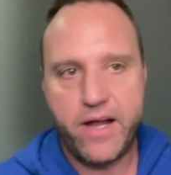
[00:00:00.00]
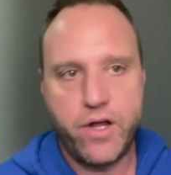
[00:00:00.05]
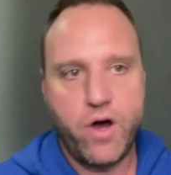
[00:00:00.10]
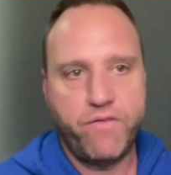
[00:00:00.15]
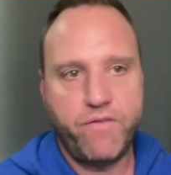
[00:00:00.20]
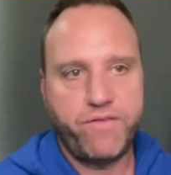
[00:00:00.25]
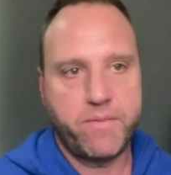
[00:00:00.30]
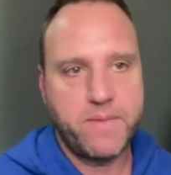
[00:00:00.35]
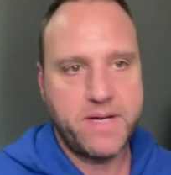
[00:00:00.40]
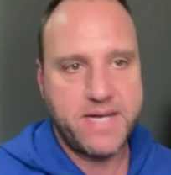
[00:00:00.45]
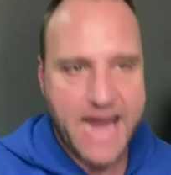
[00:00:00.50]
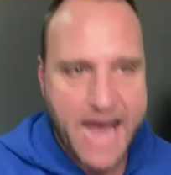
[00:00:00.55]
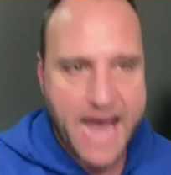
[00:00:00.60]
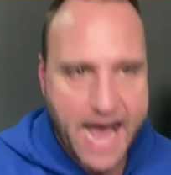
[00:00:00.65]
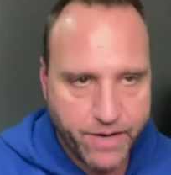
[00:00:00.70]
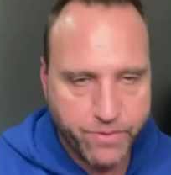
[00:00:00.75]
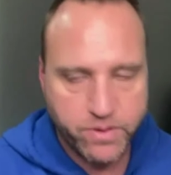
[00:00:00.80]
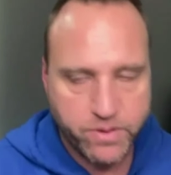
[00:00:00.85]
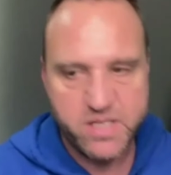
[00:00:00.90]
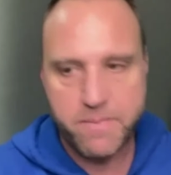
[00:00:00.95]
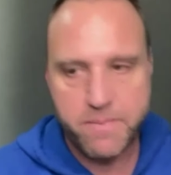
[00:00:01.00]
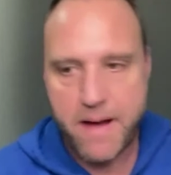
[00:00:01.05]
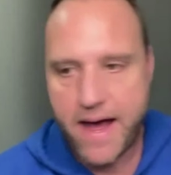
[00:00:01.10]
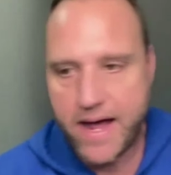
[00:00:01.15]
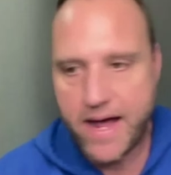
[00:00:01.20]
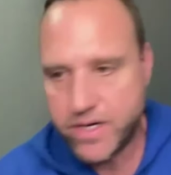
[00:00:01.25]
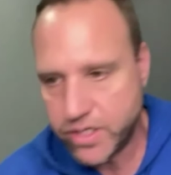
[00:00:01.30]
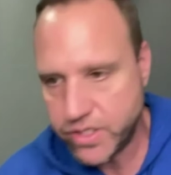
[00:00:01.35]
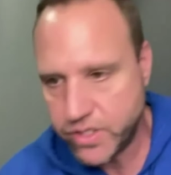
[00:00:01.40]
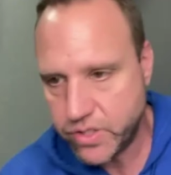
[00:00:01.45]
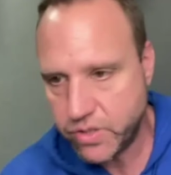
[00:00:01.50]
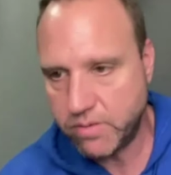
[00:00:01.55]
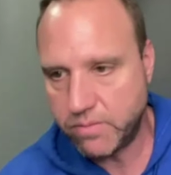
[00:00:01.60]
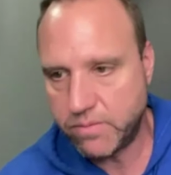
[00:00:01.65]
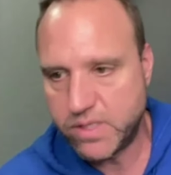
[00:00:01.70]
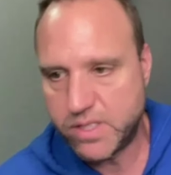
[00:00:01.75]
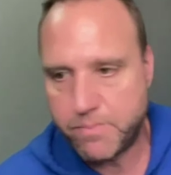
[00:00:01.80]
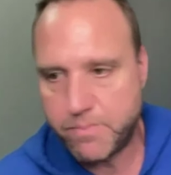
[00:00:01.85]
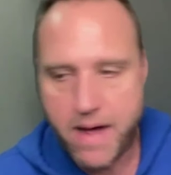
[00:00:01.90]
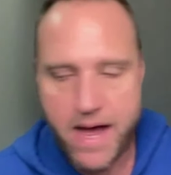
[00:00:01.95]
go from a non-responder to
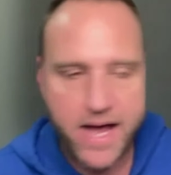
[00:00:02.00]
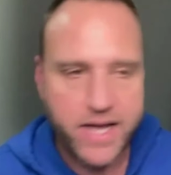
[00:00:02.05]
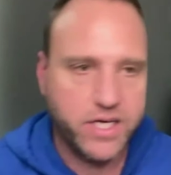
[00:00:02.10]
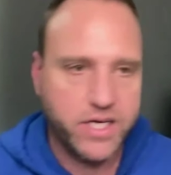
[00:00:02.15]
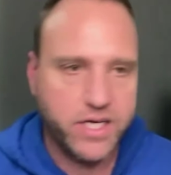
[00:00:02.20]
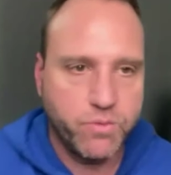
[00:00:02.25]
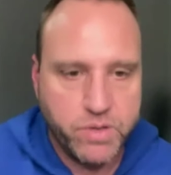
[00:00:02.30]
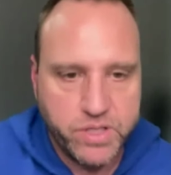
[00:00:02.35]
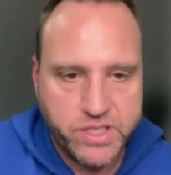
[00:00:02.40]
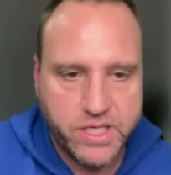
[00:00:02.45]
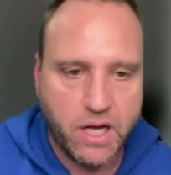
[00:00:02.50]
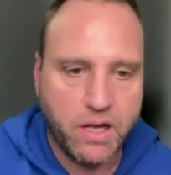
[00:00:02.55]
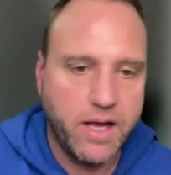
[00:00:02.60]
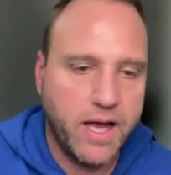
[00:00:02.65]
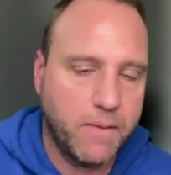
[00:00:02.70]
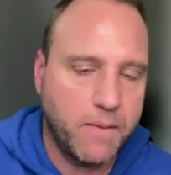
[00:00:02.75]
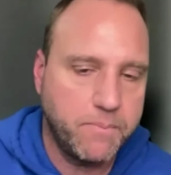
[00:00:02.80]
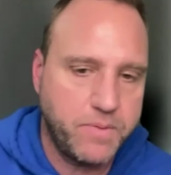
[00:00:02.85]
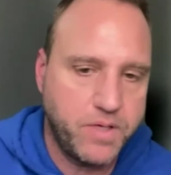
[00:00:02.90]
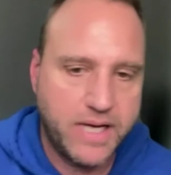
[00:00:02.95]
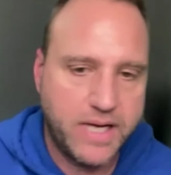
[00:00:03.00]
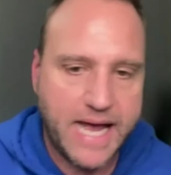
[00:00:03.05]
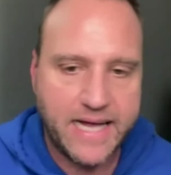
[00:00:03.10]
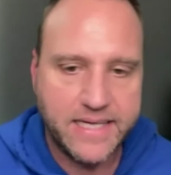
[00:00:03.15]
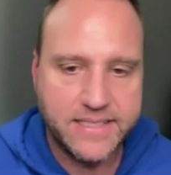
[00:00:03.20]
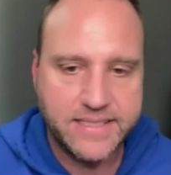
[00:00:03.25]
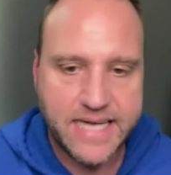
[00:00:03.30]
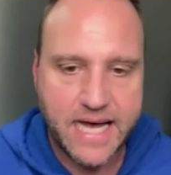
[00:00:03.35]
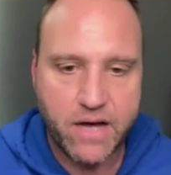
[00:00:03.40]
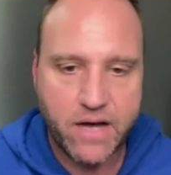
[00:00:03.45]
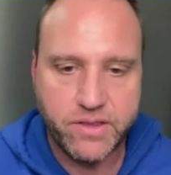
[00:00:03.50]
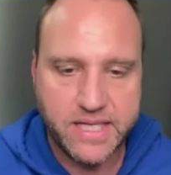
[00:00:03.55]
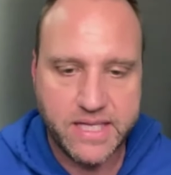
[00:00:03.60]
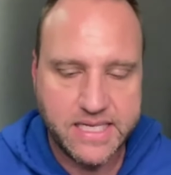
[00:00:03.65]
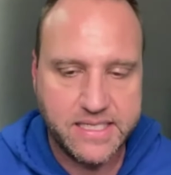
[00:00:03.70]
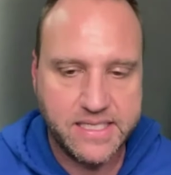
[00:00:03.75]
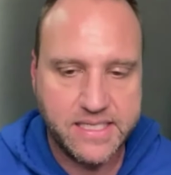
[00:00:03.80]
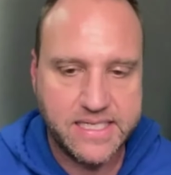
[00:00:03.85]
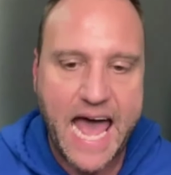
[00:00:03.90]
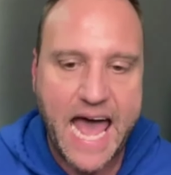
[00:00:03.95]
a responder, which I'll help you guys out
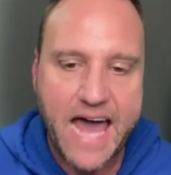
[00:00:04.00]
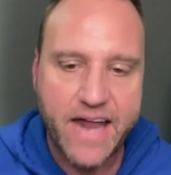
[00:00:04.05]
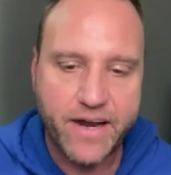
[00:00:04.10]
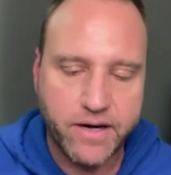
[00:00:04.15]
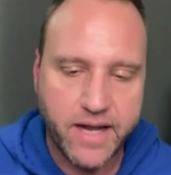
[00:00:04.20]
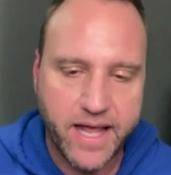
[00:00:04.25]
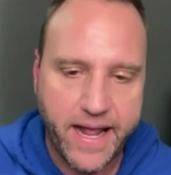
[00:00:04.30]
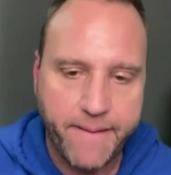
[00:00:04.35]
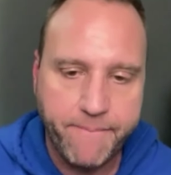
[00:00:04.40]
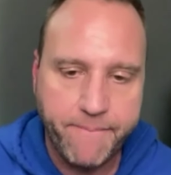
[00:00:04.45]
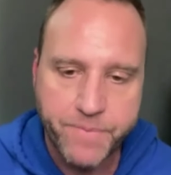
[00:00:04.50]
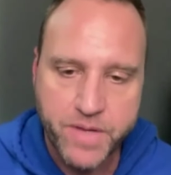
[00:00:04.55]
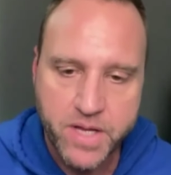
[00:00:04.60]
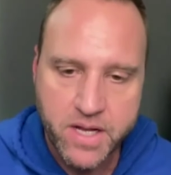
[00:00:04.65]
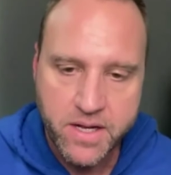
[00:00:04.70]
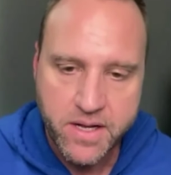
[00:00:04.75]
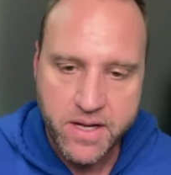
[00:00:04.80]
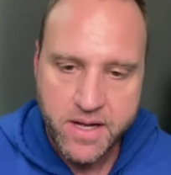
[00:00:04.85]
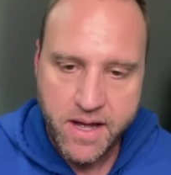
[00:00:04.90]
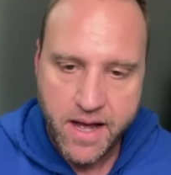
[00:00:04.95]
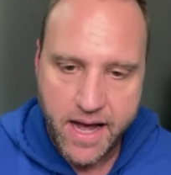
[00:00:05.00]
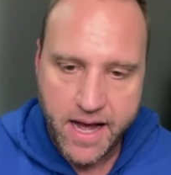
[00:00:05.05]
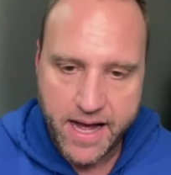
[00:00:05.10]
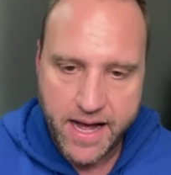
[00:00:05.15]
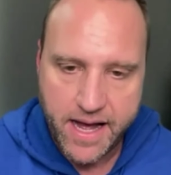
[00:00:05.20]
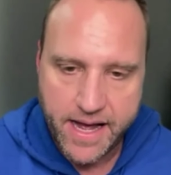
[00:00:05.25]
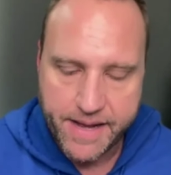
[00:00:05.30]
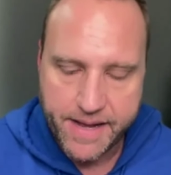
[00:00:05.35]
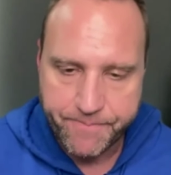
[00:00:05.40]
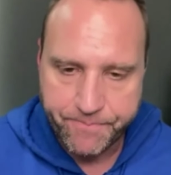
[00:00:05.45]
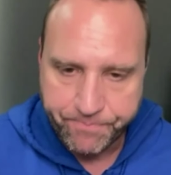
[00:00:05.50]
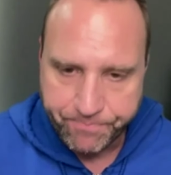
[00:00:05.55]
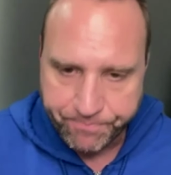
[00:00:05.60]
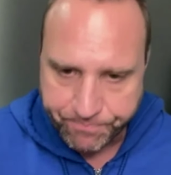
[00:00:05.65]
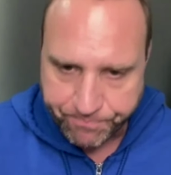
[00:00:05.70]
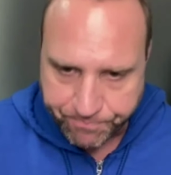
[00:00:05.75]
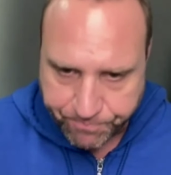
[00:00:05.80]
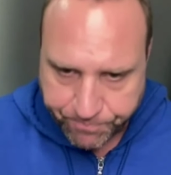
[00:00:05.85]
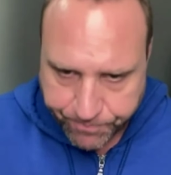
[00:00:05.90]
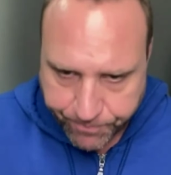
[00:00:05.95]
this Saturday. So